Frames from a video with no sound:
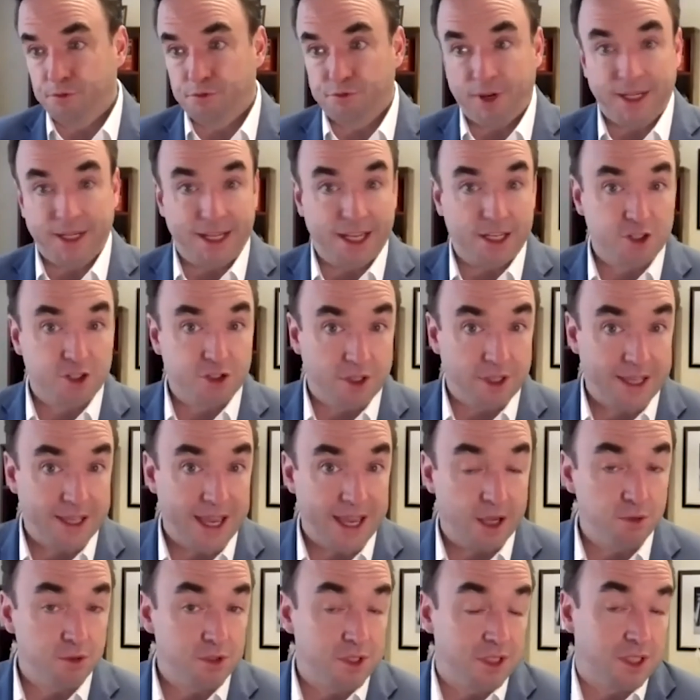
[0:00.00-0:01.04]
Financial
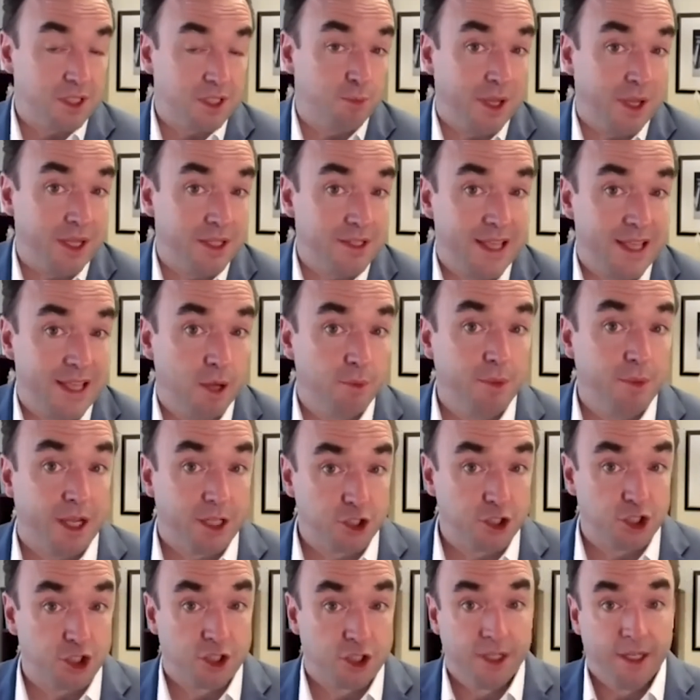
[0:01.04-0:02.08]
accounts, it depends how
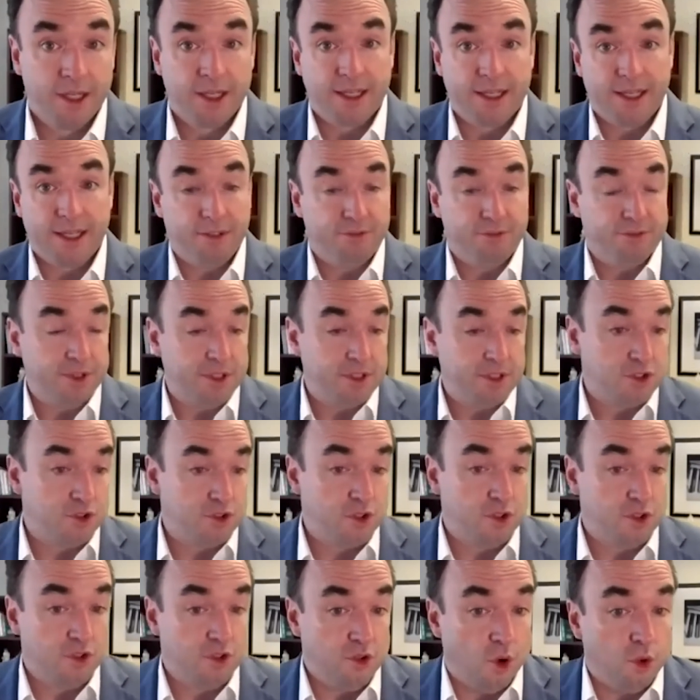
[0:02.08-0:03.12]
much. If it's
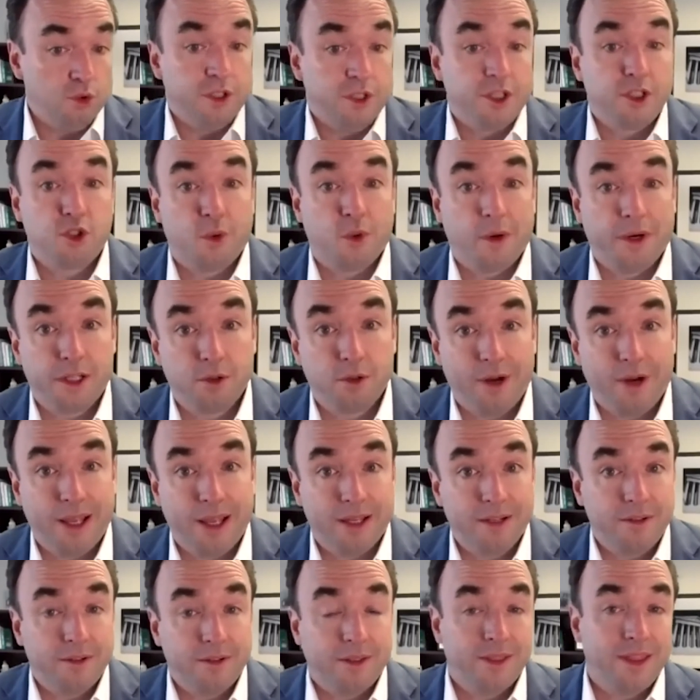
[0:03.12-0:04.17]
only 20
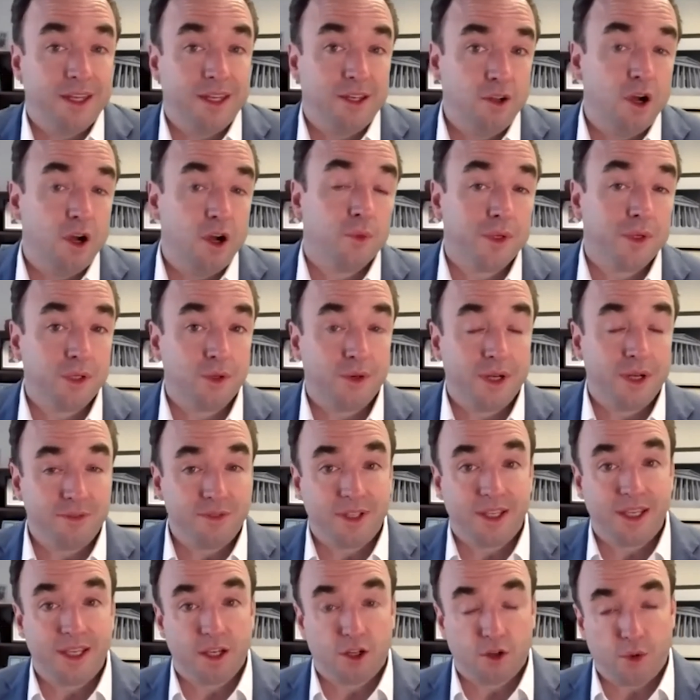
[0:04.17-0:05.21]
grand, then no, we don't have
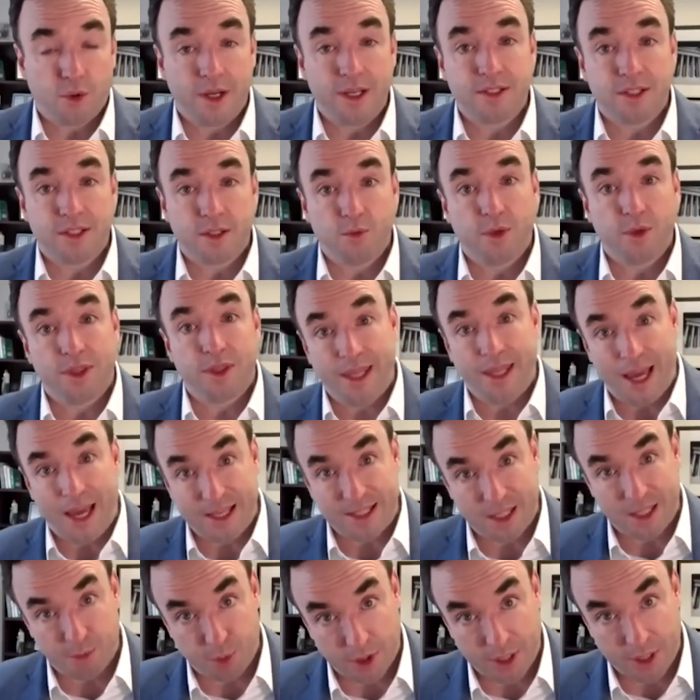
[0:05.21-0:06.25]
to get crazy with the
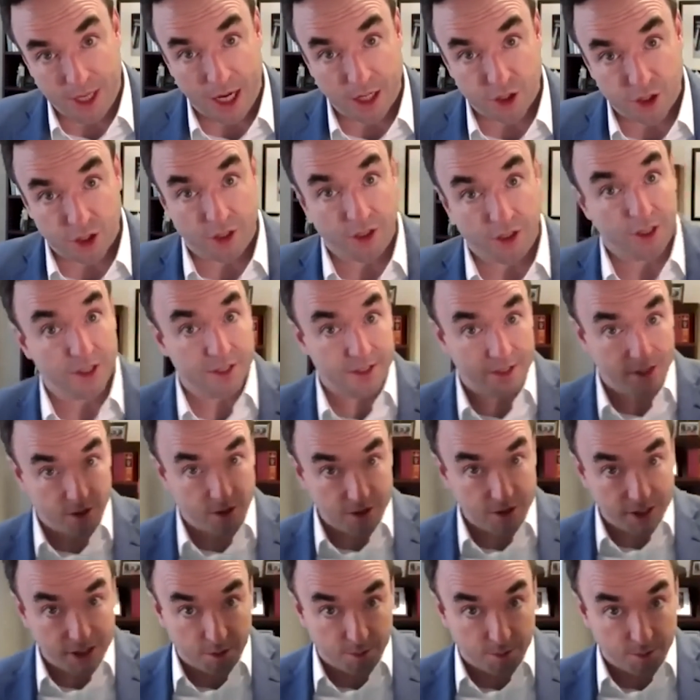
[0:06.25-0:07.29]
asset protection. You still
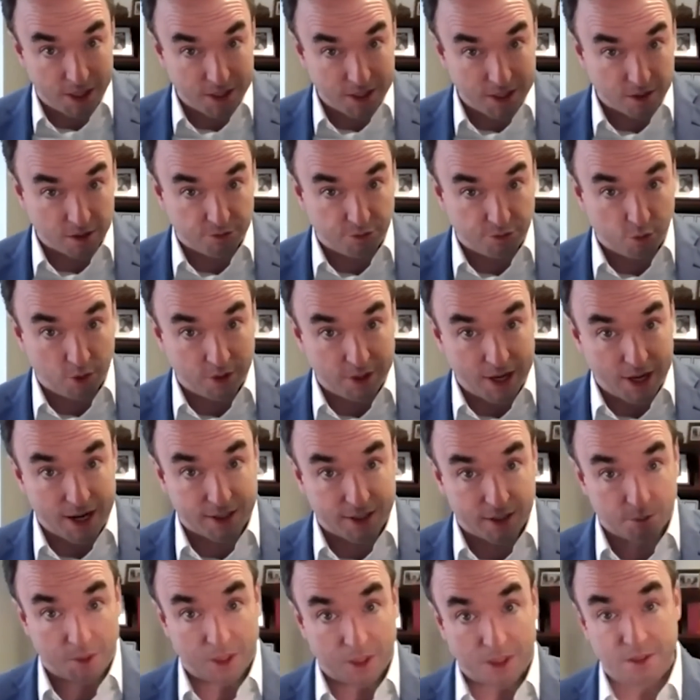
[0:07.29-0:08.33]
need the basic 4
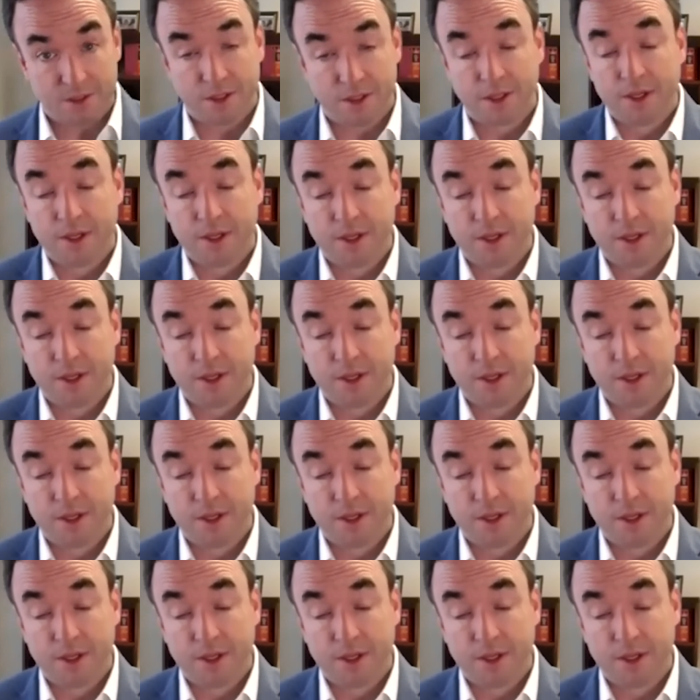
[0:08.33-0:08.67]
documents.